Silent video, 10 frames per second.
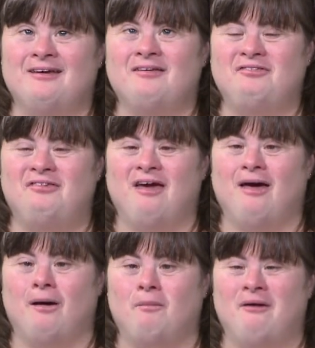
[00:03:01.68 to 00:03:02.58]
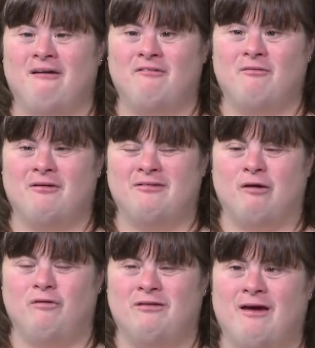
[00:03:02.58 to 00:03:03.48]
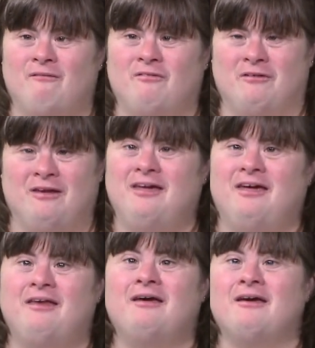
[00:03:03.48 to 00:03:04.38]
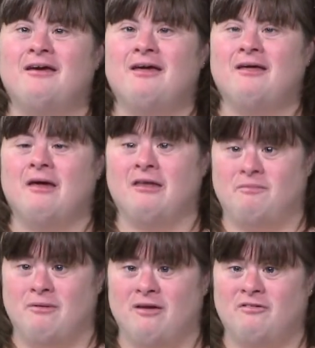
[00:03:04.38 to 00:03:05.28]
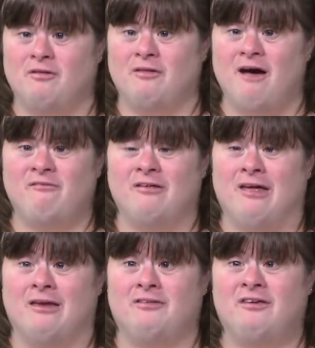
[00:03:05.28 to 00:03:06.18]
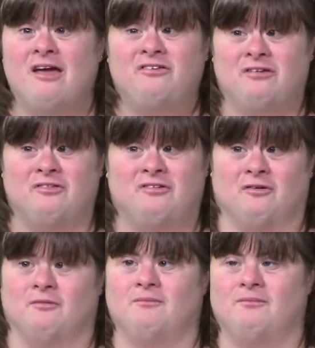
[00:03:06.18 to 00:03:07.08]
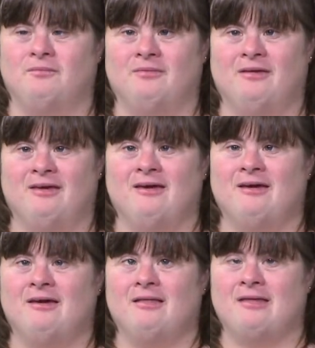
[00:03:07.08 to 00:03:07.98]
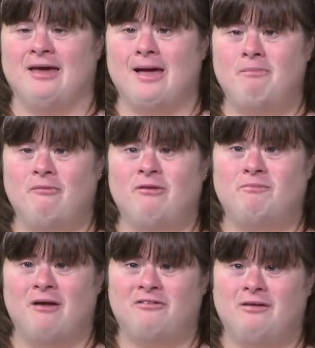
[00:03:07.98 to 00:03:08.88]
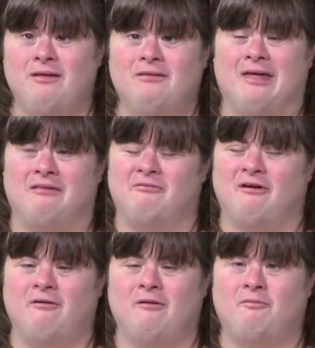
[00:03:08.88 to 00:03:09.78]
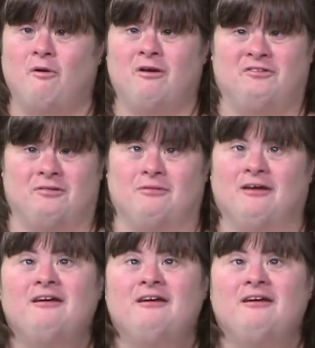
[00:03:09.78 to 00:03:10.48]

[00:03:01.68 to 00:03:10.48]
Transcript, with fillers: to help everyone that has ever need a special love and attention to. Like, helping with special needs is very important to me.